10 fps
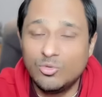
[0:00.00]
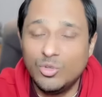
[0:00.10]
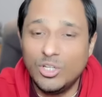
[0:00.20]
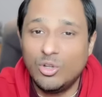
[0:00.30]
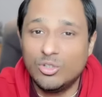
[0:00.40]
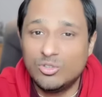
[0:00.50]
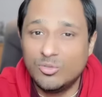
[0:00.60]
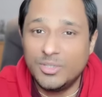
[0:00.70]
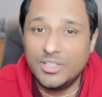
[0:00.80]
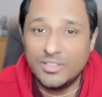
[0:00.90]
will also
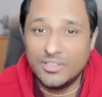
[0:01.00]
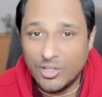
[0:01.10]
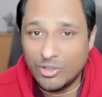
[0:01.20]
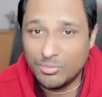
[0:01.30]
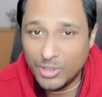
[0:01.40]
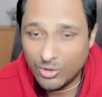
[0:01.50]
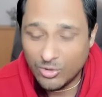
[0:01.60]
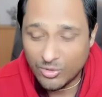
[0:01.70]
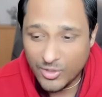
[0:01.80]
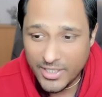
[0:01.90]
be down
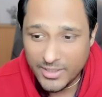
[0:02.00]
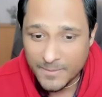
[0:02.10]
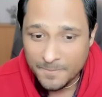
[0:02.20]
below all right